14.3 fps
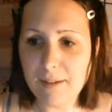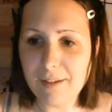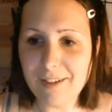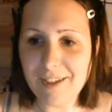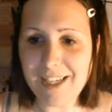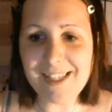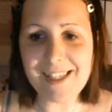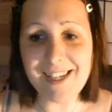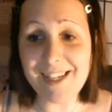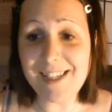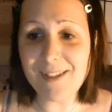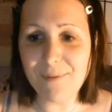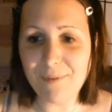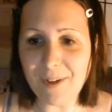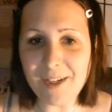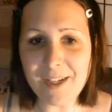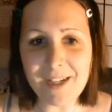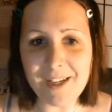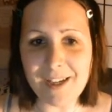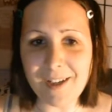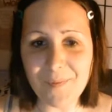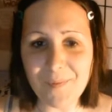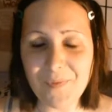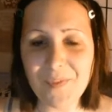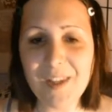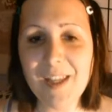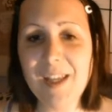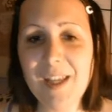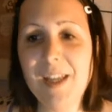It's it is fun, isn't it?
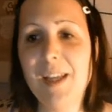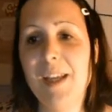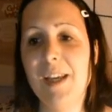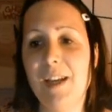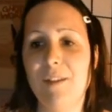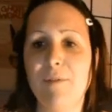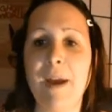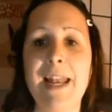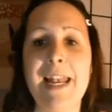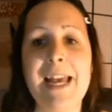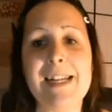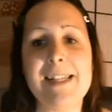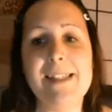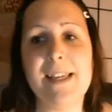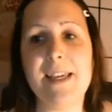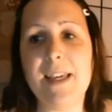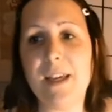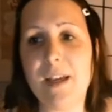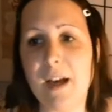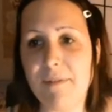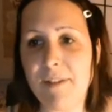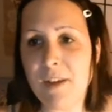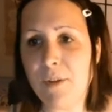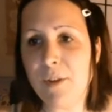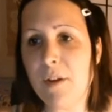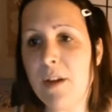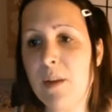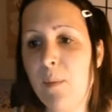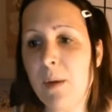Right, Lexi, I think you're the
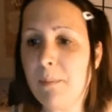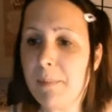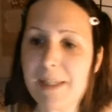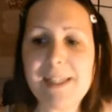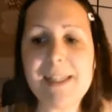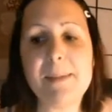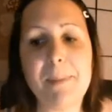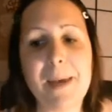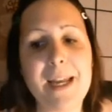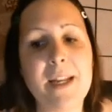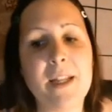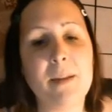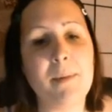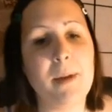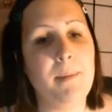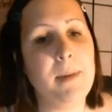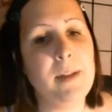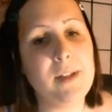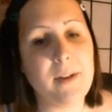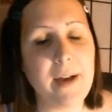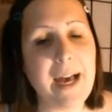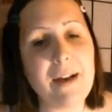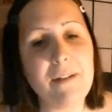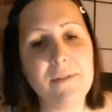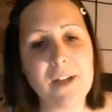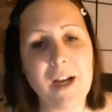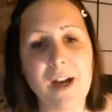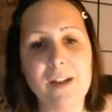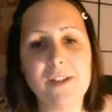only one participating at the moment, so I have
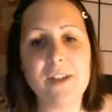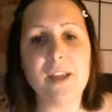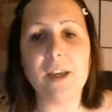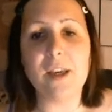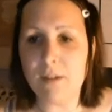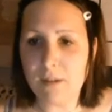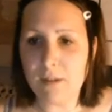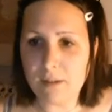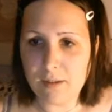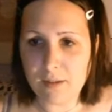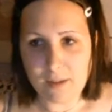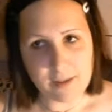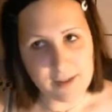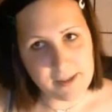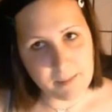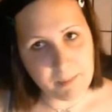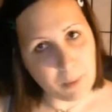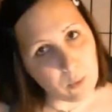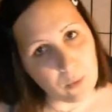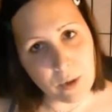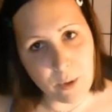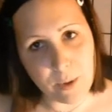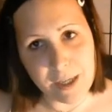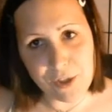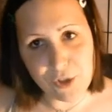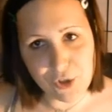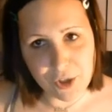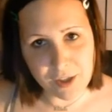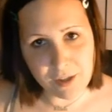to ask you. It's an important
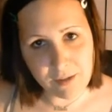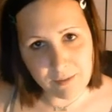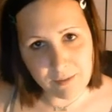question.